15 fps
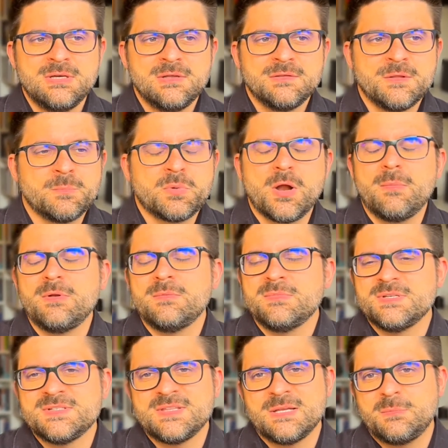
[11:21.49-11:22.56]
The problem
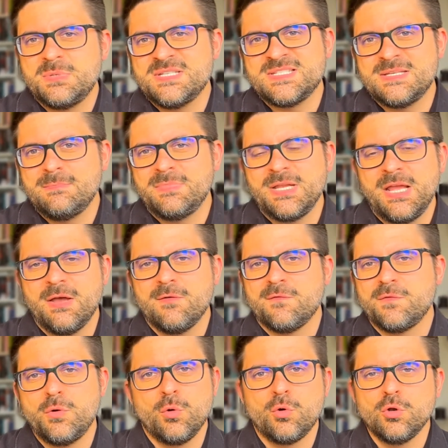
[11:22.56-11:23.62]
is that we simply have
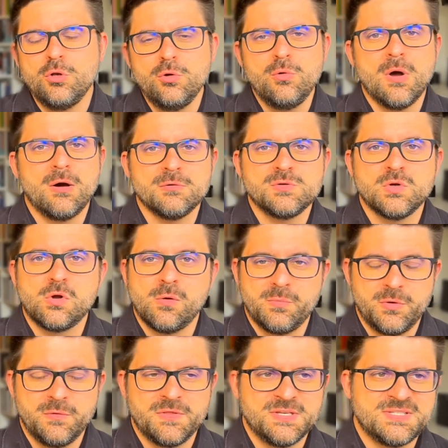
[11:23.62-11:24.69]
no clue how to
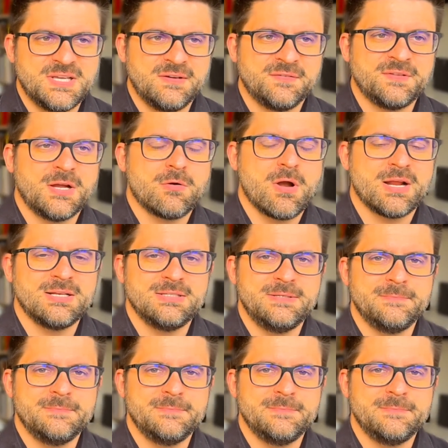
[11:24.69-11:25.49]
compute this F directly.